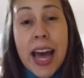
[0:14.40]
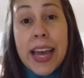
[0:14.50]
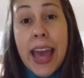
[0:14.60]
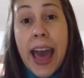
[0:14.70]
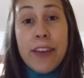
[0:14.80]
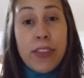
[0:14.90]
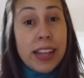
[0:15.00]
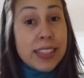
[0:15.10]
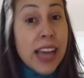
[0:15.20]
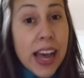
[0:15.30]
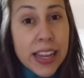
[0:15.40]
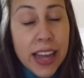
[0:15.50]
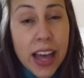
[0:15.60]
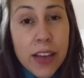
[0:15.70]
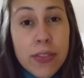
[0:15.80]
I have a ton
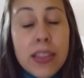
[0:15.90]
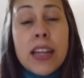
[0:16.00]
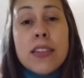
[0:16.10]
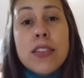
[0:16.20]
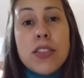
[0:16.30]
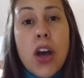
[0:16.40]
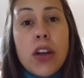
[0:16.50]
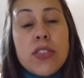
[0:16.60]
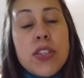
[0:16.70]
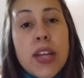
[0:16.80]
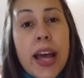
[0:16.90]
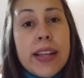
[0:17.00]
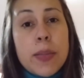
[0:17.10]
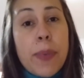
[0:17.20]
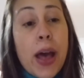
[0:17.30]
of things to talk to you
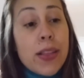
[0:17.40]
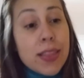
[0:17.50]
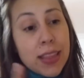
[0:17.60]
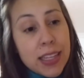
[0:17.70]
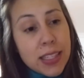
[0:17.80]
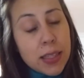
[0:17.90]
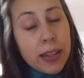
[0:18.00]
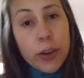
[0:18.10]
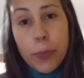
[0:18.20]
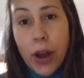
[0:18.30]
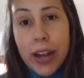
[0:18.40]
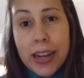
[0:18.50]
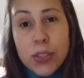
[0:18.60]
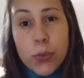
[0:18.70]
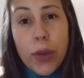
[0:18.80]
guys about this little
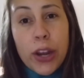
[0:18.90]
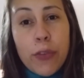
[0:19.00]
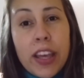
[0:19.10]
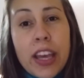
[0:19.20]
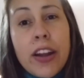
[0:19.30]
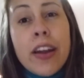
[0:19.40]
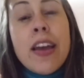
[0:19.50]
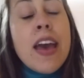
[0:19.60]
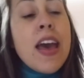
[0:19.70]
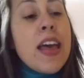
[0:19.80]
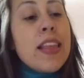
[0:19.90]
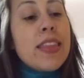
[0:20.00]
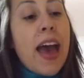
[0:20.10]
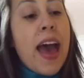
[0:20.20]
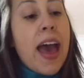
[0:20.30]
product right over here
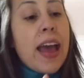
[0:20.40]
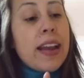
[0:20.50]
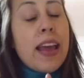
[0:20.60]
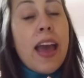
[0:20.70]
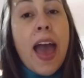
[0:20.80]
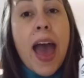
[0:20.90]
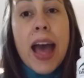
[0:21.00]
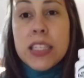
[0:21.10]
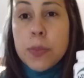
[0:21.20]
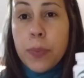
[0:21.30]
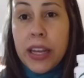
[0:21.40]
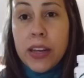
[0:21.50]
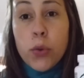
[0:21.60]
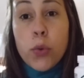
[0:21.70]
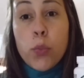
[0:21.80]
that has
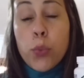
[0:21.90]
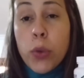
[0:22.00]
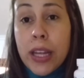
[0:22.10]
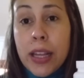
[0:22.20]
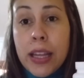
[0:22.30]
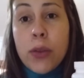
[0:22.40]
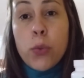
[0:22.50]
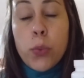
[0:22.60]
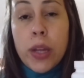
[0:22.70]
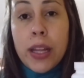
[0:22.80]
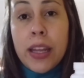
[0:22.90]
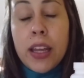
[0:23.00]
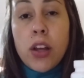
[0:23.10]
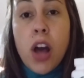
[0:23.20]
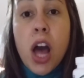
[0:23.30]
been really,
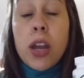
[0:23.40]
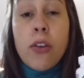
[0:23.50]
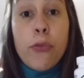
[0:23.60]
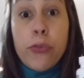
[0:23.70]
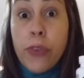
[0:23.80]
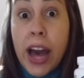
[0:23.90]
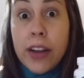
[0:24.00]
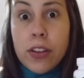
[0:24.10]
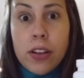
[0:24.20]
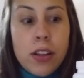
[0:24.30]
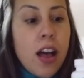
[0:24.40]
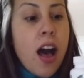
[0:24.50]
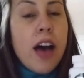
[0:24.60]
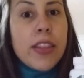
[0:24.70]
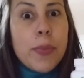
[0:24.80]
really gone viral
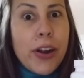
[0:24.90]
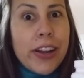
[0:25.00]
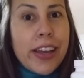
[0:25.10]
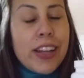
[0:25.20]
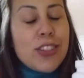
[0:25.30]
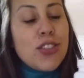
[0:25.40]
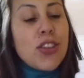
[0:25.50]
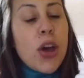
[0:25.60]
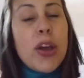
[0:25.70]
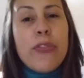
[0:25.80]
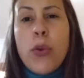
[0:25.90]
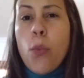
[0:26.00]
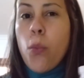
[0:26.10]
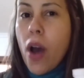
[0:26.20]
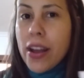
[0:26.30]
on the market. So, if you
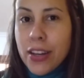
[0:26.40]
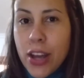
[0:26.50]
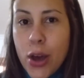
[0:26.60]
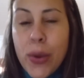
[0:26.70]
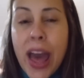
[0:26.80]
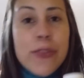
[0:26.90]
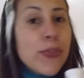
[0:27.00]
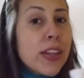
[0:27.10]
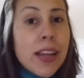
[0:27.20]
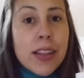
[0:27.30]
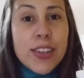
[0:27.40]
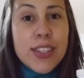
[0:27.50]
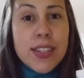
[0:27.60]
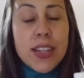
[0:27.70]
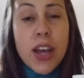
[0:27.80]
want to know everything there
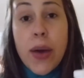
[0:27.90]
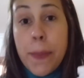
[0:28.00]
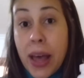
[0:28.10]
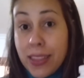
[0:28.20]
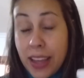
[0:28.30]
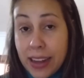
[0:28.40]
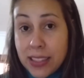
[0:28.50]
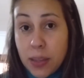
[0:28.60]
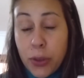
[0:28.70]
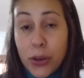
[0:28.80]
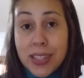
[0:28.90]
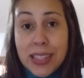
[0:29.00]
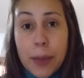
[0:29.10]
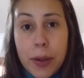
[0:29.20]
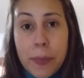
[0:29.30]
is to know about the Exipure
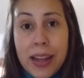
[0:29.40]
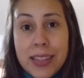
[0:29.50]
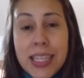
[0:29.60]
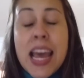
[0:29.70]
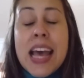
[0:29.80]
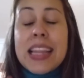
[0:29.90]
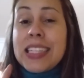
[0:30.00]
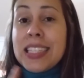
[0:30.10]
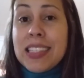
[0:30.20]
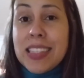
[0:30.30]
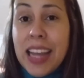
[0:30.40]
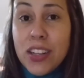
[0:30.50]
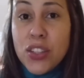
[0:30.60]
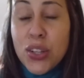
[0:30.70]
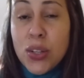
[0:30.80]
supplement, then
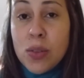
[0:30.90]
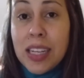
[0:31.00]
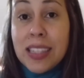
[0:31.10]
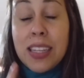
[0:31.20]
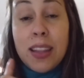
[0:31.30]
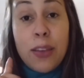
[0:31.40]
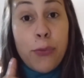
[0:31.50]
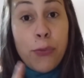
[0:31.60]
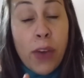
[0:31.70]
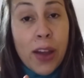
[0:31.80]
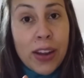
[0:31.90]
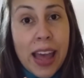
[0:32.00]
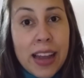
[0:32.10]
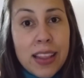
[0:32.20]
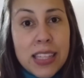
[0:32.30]
stay tuned until the
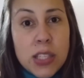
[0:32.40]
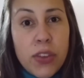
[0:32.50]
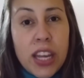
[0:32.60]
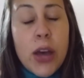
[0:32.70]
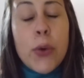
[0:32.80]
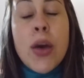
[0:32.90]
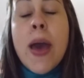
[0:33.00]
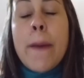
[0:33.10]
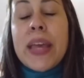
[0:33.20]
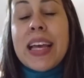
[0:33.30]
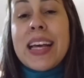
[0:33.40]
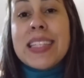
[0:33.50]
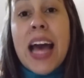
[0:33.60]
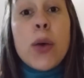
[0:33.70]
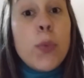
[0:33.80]
very end of this video
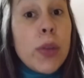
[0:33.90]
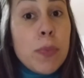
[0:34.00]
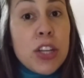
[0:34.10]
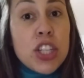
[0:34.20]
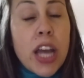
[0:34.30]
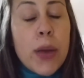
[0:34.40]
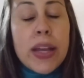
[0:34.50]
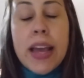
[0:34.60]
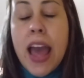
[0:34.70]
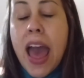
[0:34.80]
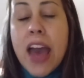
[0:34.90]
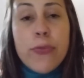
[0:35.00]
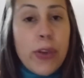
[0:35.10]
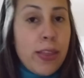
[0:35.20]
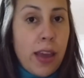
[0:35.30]
because I will be sharing
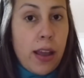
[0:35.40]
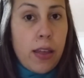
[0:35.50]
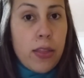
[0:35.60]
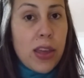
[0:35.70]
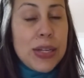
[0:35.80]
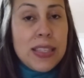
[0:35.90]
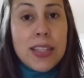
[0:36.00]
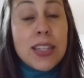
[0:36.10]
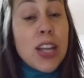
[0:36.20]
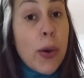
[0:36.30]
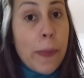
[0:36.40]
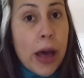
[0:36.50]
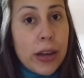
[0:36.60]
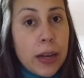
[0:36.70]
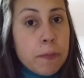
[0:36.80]
everything there is to know
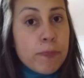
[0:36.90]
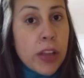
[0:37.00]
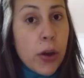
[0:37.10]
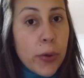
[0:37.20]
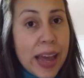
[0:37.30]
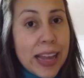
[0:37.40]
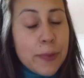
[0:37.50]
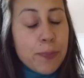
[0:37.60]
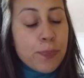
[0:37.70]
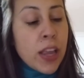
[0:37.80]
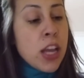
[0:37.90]
about it. All right?